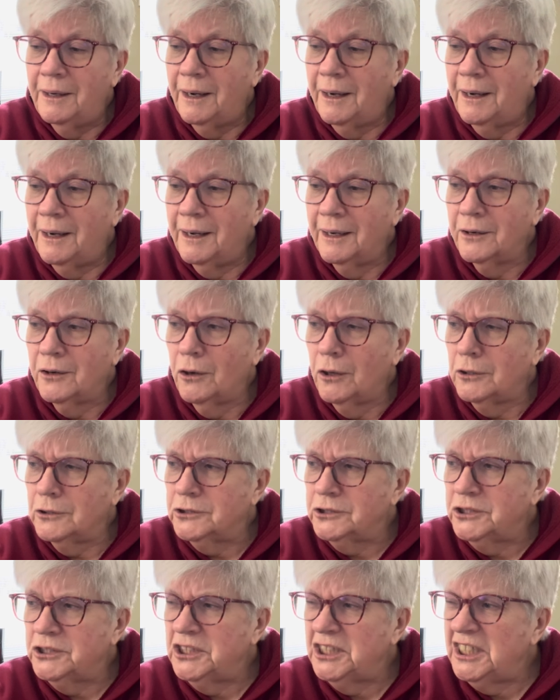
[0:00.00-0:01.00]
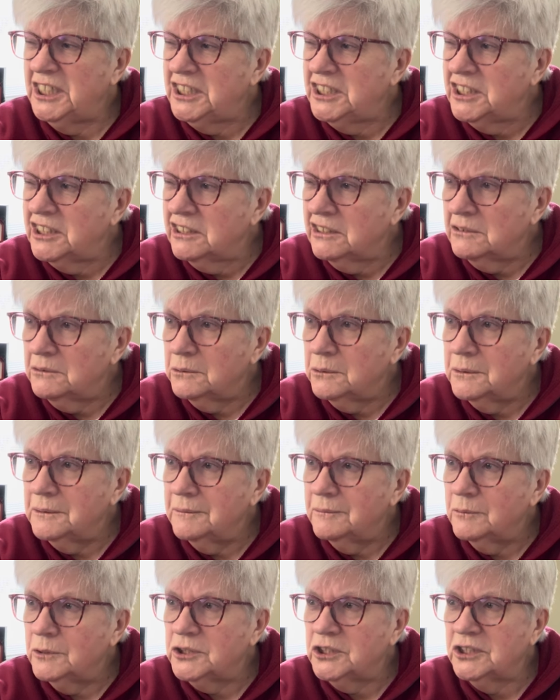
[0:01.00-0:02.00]
uh, called Sheese
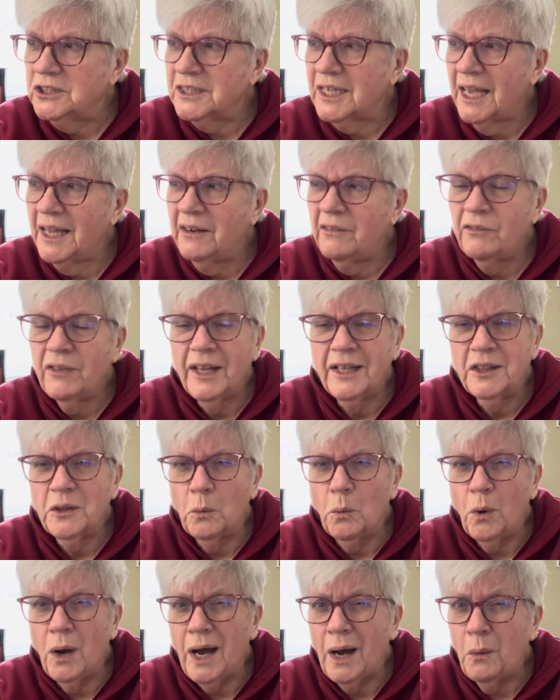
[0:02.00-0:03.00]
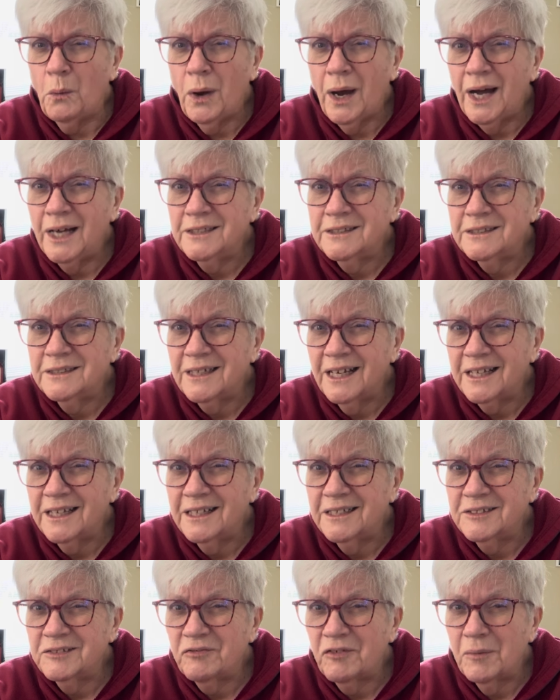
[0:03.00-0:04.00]
which is kind of like the Wawas, I
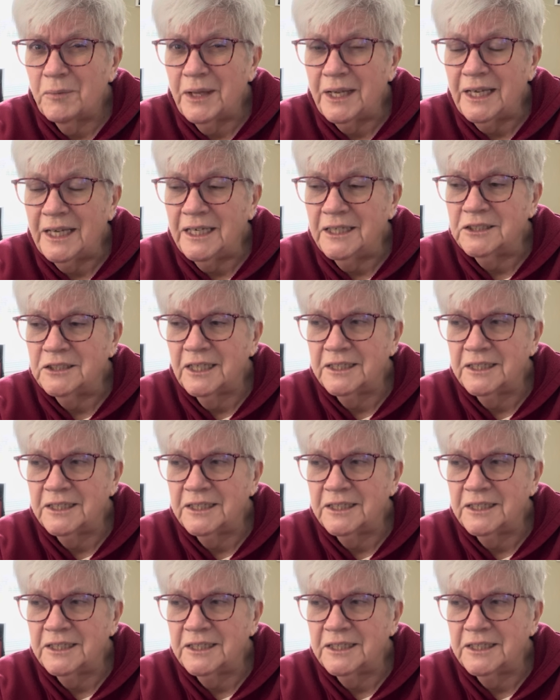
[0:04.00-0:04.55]
guess, from the East.